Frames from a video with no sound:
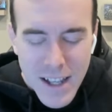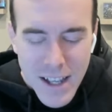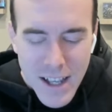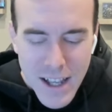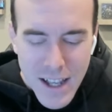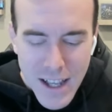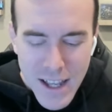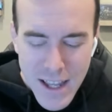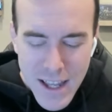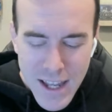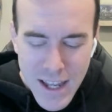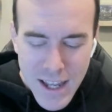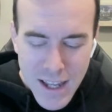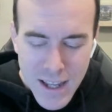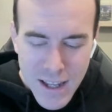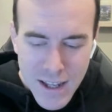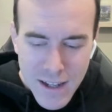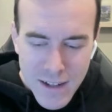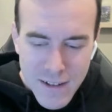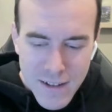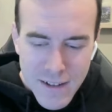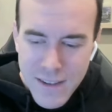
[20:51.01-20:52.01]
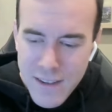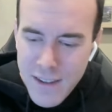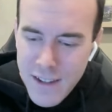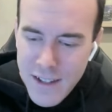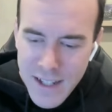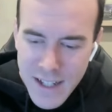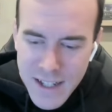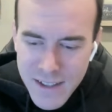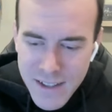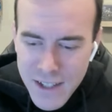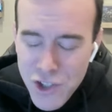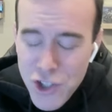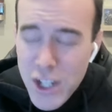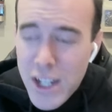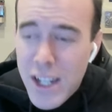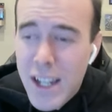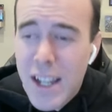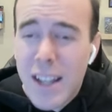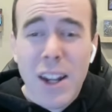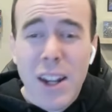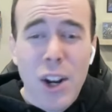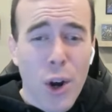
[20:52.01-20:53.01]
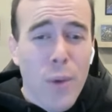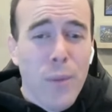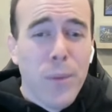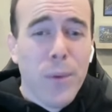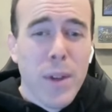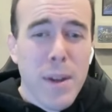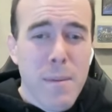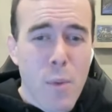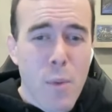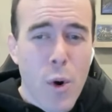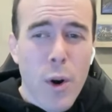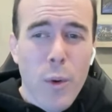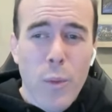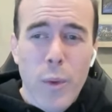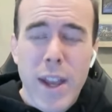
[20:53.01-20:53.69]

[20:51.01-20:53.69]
uh, and the TCG, and then hopefully more.